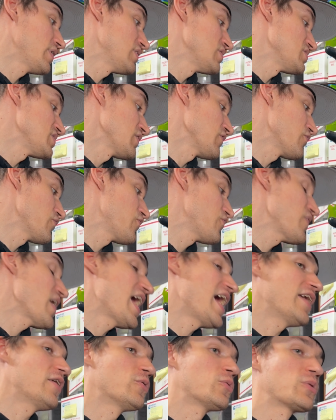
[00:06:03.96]
is a
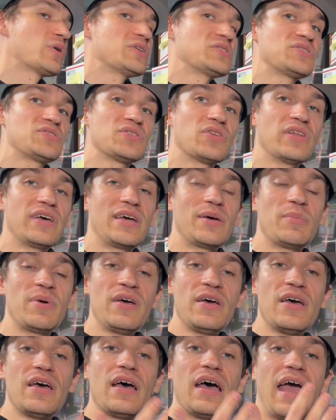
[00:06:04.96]
fat or a slim,
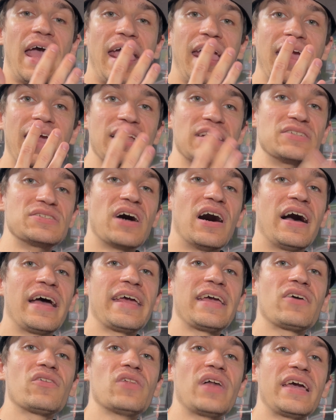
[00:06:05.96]
a
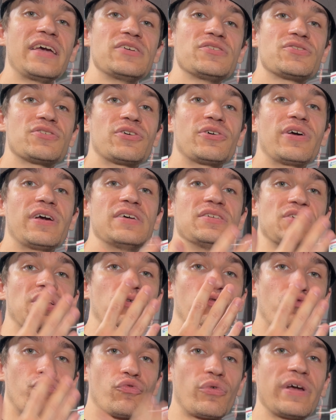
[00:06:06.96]
dying laser is a
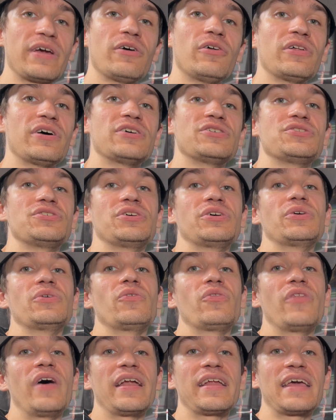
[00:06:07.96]
real issue
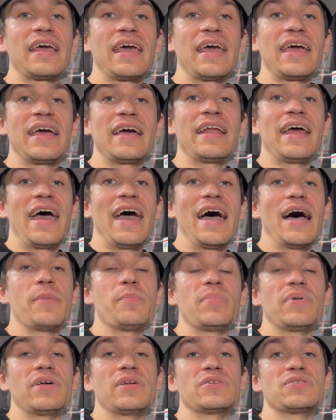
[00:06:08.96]
that can
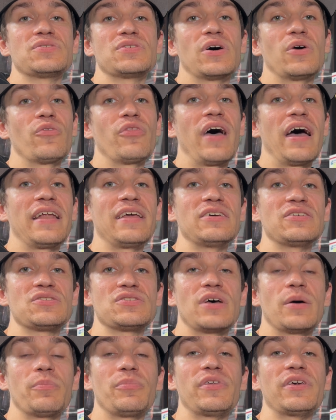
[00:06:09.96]
happen, so that is
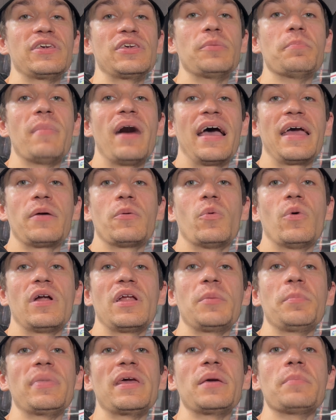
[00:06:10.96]
something you might want
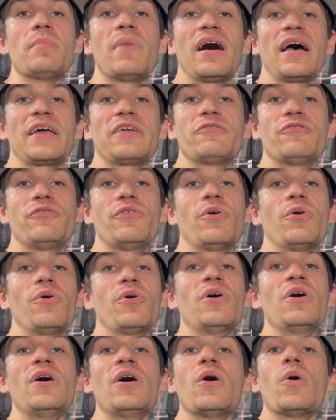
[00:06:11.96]
to be mindful
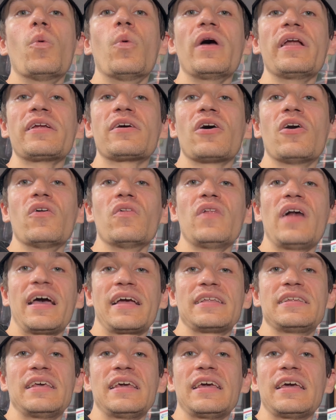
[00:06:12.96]
when
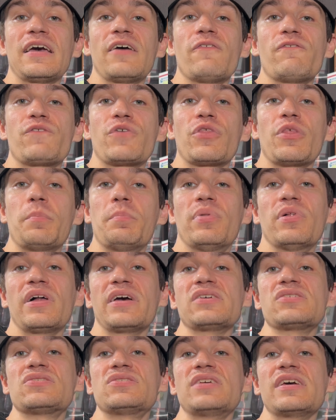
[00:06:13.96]
collecting for the
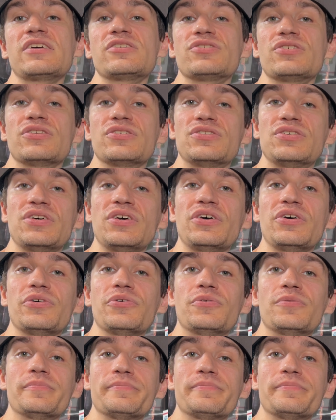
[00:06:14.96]
PlayStation 2.